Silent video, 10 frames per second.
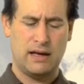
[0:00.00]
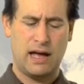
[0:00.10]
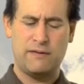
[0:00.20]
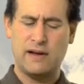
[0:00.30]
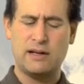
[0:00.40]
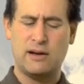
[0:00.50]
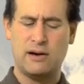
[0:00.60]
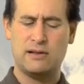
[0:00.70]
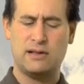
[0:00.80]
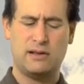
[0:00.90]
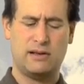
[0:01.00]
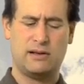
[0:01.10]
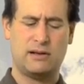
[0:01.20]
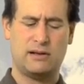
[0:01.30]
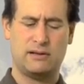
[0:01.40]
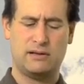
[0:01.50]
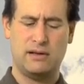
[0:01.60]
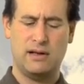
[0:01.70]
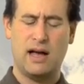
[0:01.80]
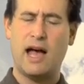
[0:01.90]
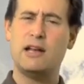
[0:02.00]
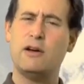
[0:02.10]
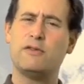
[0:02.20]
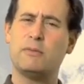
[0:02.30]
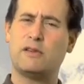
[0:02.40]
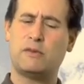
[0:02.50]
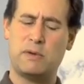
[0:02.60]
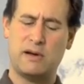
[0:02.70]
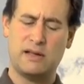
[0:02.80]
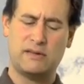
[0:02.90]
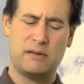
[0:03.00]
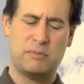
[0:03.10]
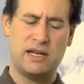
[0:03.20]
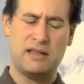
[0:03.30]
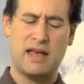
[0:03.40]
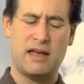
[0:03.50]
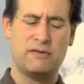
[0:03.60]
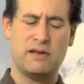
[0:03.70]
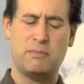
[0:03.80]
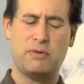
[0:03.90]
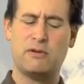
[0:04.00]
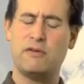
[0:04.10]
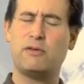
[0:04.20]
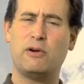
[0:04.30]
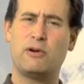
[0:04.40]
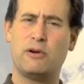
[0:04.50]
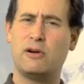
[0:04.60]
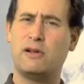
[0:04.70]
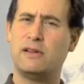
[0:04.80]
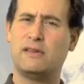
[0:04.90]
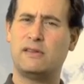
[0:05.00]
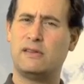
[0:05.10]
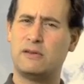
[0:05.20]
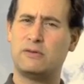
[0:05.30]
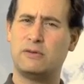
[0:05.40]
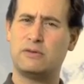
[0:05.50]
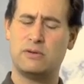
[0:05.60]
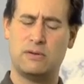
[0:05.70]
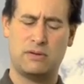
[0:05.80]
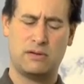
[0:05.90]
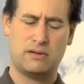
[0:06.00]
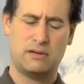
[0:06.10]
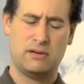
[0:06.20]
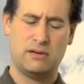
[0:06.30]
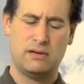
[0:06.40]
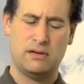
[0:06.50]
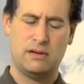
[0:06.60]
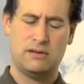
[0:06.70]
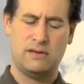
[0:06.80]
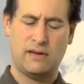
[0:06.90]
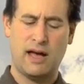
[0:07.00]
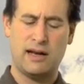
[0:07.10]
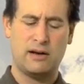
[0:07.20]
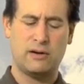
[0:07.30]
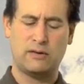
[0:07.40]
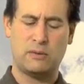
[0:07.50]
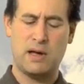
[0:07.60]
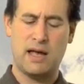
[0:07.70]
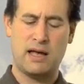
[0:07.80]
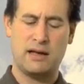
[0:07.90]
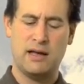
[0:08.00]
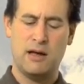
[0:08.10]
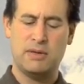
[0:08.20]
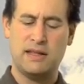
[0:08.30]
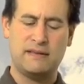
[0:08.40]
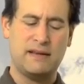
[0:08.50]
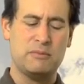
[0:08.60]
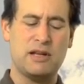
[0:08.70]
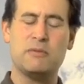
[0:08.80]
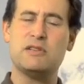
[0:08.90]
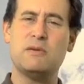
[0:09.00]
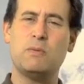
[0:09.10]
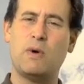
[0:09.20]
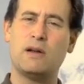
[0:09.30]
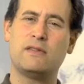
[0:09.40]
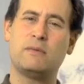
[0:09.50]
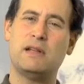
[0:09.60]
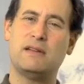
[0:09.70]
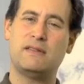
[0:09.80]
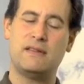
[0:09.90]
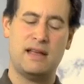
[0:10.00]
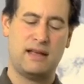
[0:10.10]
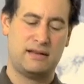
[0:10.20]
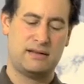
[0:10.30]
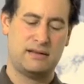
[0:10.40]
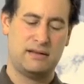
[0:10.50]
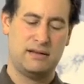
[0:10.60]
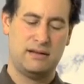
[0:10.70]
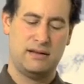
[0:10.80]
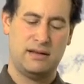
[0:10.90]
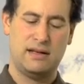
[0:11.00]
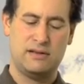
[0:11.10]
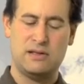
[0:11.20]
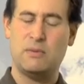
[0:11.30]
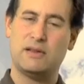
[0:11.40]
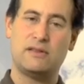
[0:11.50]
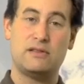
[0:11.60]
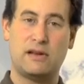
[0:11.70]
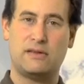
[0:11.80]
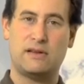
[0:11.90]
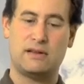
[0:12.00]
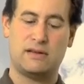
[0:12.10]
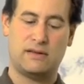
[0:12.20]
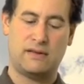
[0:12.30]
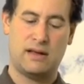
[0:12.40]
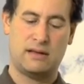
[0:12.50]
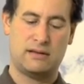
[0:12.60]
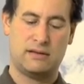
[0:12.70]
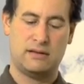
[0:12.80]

I find it hard to look at her. I know from experience that beneath every peripheral girl is a central truth. She's hiding hers away, but at the same time she wants me to see it. That is, she wants Justin to see it.